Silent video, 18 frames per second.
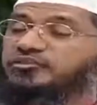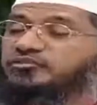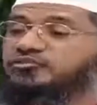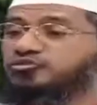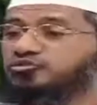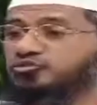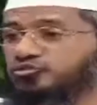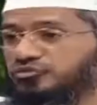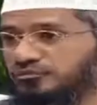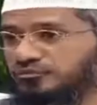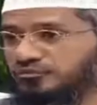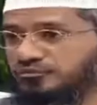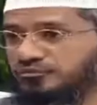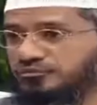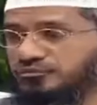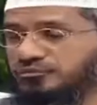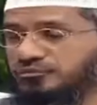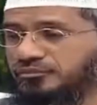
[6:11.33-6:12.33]
and your sujood.
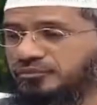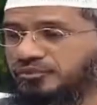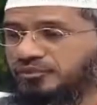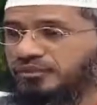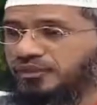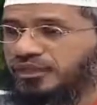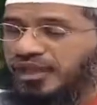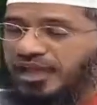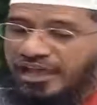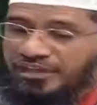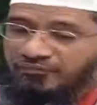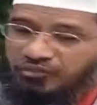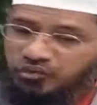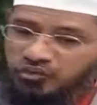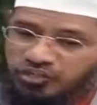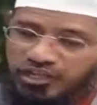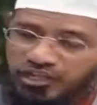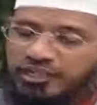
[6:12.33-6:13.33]

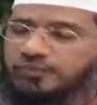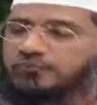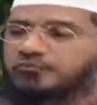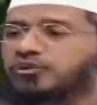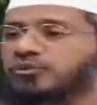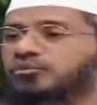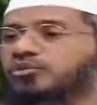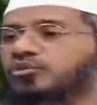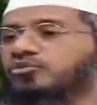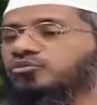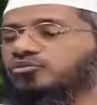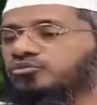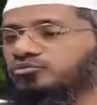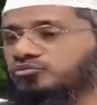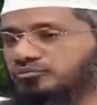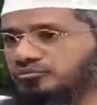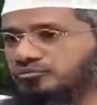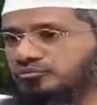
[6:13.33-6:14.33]
And when you get up from
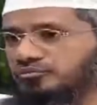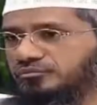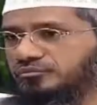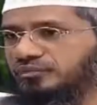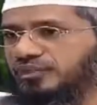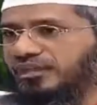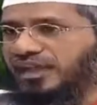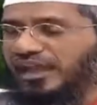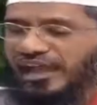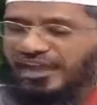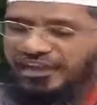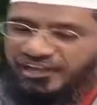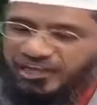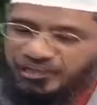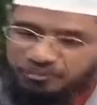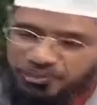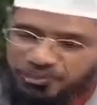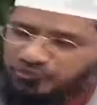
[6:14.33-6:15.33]
your ruku,
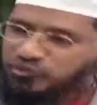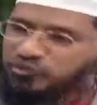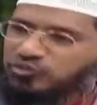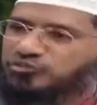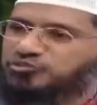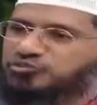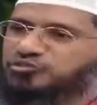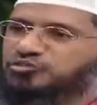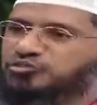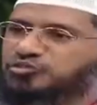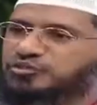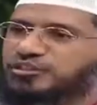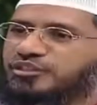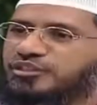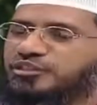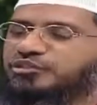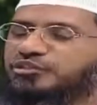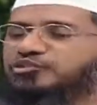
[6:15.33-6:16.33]
and in between the
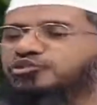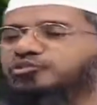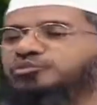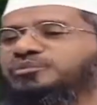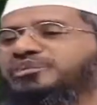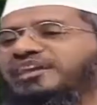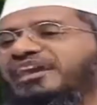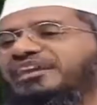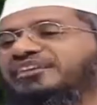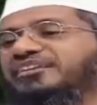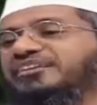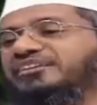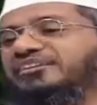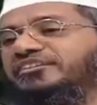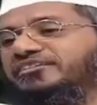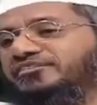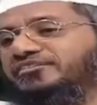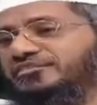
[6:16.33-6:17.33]
sujood, you should be
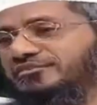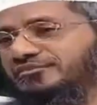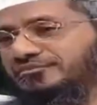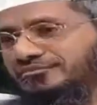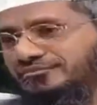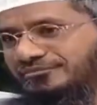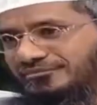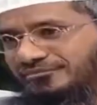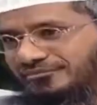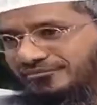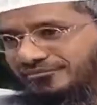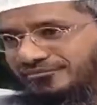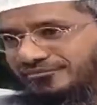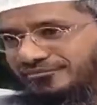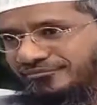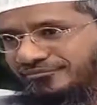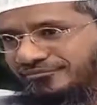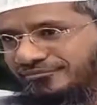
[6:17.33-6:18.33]
at ease.
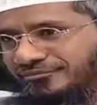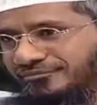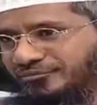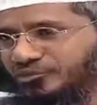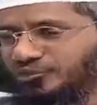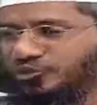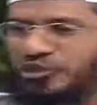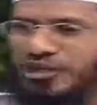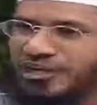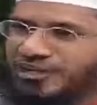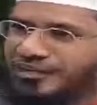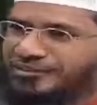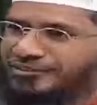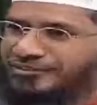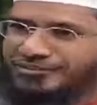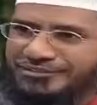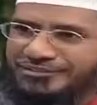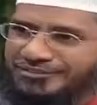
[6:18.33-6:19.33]
You
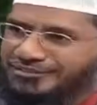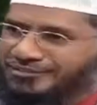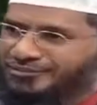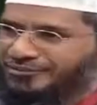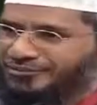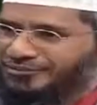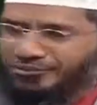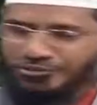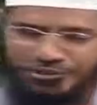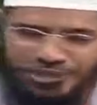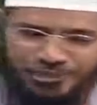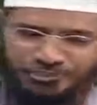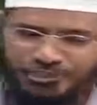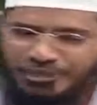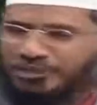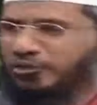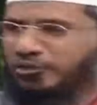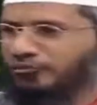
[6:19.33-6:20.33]
can't
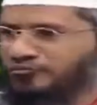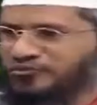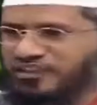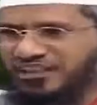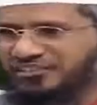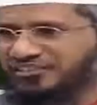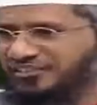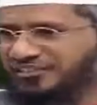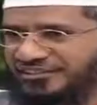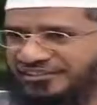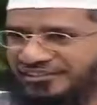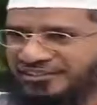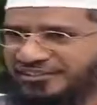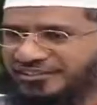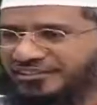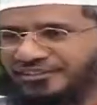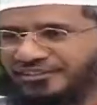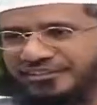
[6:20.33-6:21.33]
go up and down
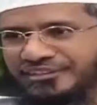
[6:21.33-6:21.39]
fast.